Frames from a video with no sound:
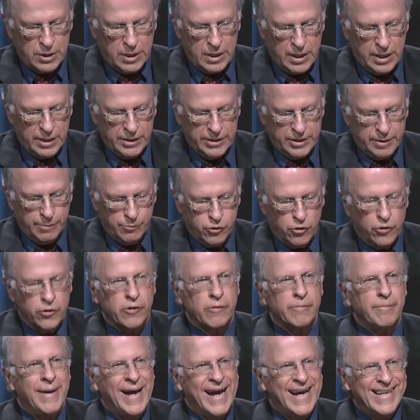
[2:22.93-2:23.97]
uh, the employer
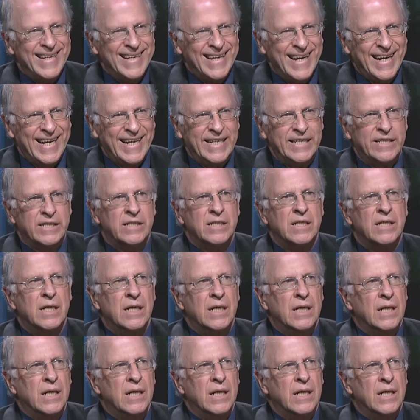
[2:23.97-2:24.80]
mandate